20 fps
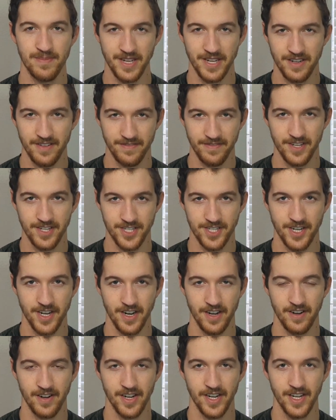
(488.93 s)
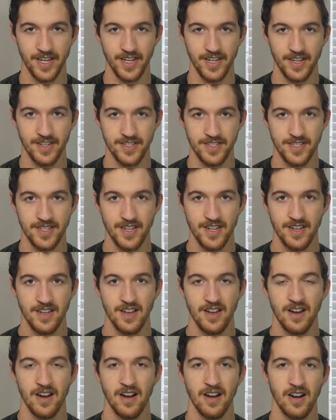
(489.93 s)
beneficiaries
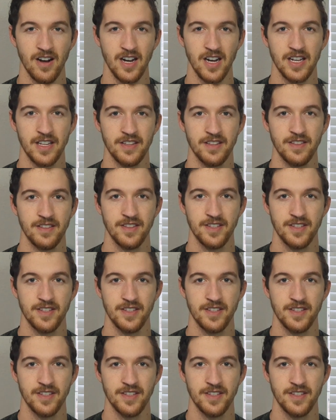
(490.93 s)
on